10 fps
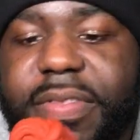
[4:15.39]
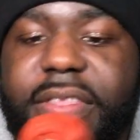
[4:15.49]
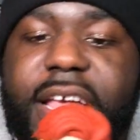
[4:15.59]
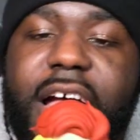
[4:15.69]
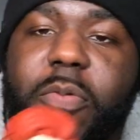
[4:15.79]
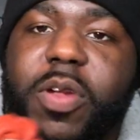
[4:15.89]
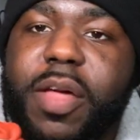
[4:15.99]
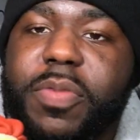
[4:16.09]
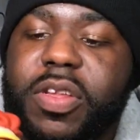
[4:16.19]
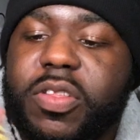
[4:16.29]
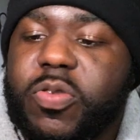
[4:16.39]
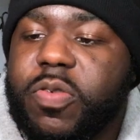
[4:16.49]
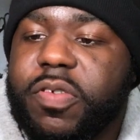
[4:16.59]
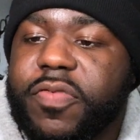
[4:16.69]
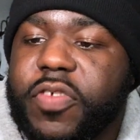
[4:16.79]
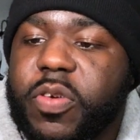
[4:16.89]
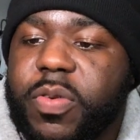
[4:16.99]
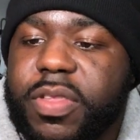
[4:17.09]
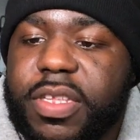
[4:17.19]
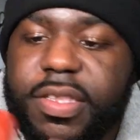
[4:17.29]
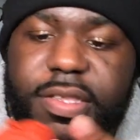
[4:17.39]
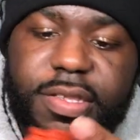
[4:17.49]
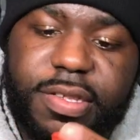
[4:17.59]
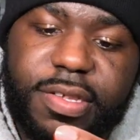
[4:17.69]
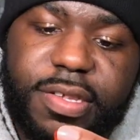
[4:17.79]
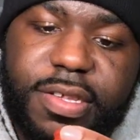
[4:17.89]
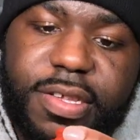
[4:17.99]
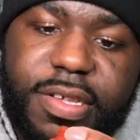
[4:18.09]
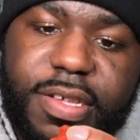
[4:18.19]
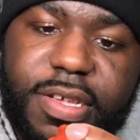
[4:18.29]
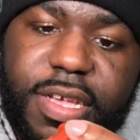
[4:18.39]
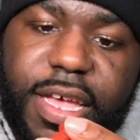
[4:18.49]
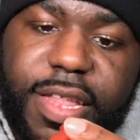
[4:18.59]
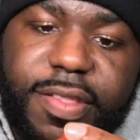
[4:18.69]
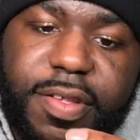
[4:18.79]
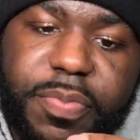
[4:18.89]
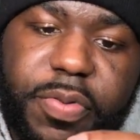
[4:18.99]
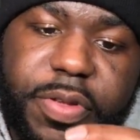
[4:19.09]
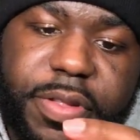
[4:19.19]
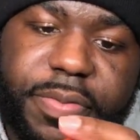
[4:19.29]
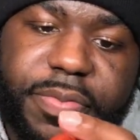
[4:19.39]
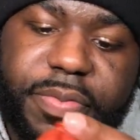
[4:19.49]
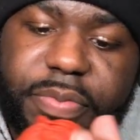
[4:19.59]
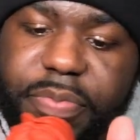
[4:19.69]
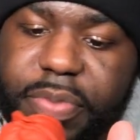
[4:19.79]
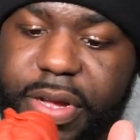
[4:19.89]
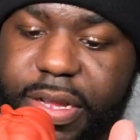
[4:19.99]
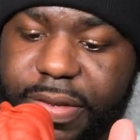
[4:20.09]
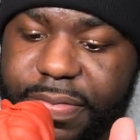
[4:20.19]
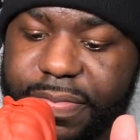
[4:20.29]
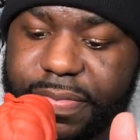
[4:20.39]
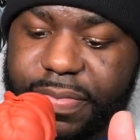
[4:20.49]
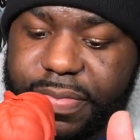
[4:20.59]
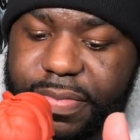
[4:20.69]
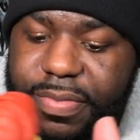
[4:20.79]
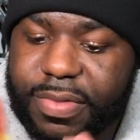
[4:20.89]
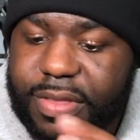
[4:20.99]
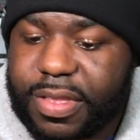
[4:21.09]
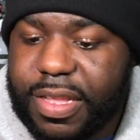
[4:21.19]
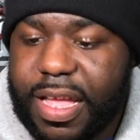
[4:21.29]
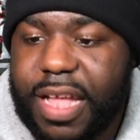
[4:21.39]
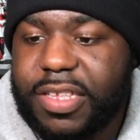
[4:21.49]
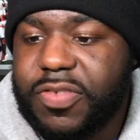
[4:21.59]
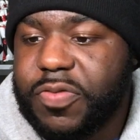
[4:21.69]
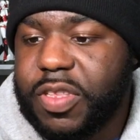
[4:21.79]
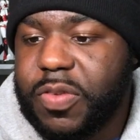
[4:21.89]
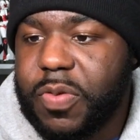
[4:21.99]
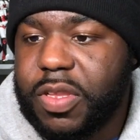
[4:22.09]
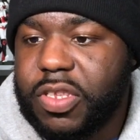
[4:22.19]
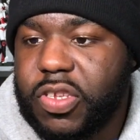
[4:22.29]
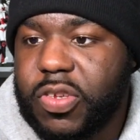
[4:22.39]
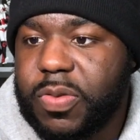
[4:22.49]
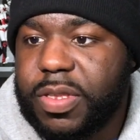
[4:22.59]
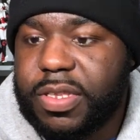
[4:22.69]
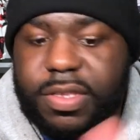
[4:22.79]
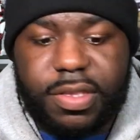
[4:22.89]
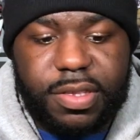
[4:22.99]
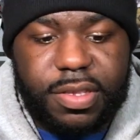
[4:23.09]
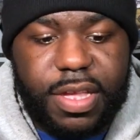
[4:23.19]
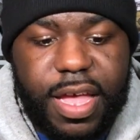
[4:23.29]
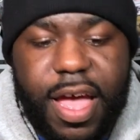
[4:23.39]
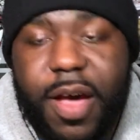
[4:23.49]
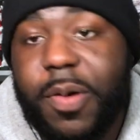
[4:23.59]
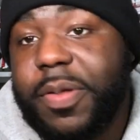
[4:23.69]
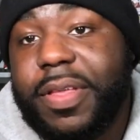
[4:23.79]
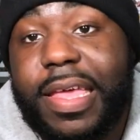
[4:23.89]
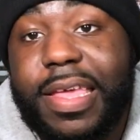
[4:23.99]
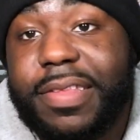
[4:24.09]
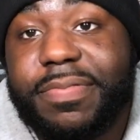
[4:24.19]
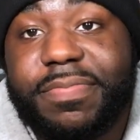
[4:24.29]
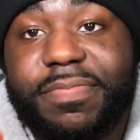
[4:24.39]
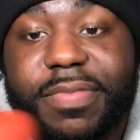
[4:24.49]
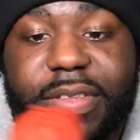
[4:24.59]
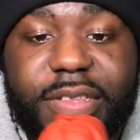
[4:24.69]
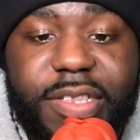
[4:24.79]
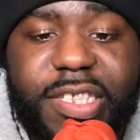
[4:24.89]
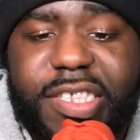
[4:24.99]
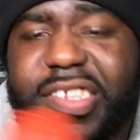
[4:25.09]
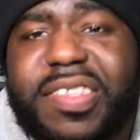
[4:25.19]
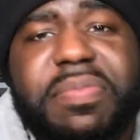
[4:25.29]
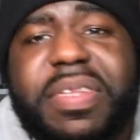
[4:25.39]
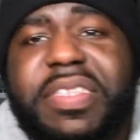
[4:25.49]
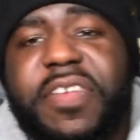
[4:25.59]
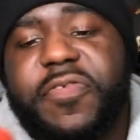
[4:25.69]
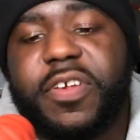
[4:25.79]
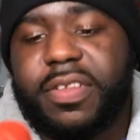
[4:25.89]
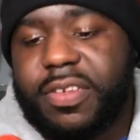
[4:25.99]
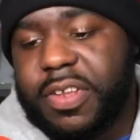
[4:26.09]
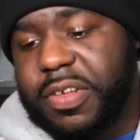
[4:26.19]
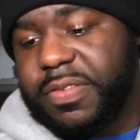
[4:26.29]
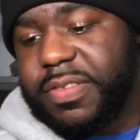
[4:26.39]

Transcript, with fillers: Now I want I'm gonna do a review on this at some point, but I just really wanted to show this out and just something different, you know?